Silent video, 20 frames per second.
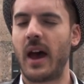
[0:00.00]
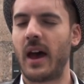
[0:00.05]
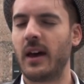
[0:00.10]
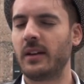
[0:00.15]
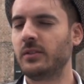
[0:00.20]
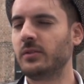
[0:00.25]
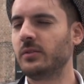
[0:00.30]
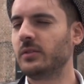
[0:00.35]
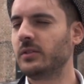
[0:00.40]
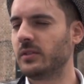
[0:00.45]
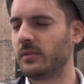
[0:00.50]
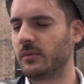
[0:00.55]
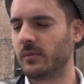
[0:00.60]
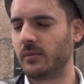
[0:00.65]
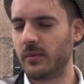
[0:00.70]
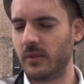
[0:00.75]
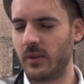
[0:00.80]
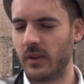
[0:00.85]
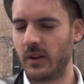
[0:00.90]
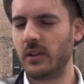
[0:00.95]
adult
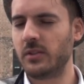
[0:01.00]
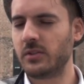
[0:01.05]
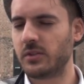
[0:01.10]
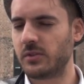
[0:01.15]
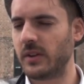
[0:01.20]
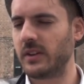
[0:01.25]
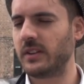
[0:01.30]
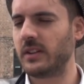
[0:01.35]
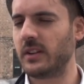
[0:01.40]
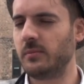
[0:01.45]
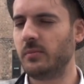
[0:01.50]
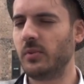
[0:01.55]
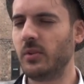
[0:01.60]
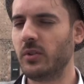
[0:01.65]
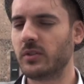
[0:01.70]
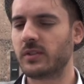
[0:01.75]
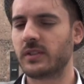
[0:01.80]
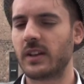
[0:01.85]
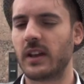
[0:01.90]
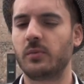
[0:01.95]
illustrated
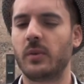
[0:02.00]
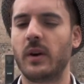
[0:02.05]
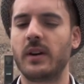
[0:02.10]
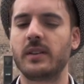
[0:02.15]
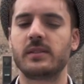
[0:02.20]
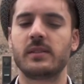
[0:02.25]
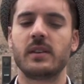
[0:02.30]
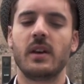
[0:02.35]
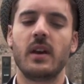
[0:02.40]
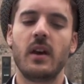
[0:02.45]
books that was,